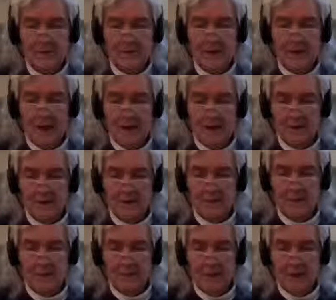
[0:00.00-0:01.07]
and
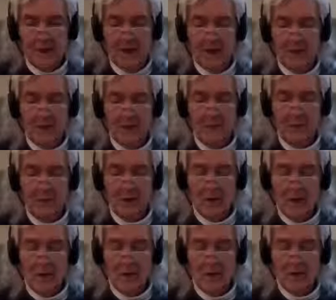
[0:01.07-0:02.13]
silence at the beginning, if we can
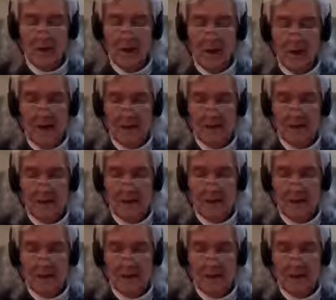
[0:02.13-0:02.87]
go into that